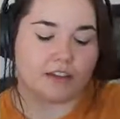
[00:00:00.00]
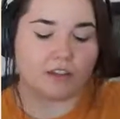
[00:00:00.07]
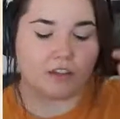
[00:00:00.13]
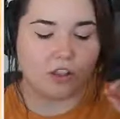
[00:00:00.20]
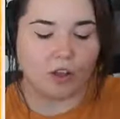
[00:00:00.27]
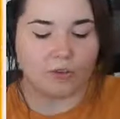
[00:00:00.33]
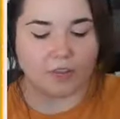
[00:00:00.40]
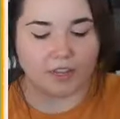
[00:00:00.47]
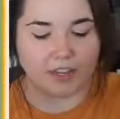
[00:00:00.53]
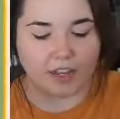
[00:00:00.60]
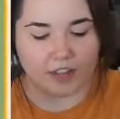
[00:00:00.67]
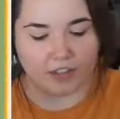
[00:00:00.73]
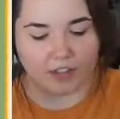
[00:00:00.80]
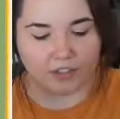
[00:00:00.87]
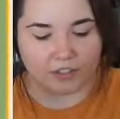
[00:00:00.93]
clothing
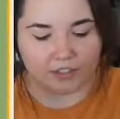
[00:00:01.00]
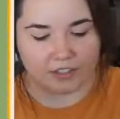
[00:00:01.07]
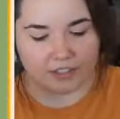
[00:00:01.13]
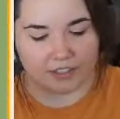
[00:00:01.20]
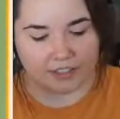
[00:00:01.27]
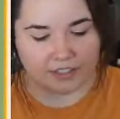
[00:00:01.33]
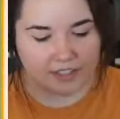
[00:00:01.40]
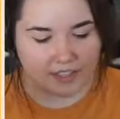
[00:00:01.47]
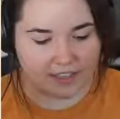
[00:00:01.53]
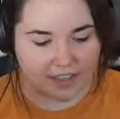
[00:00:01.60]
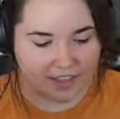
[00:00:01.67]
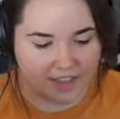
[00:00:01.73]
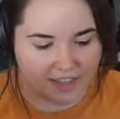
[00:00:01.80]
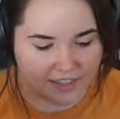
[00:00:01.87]
colors and things like that.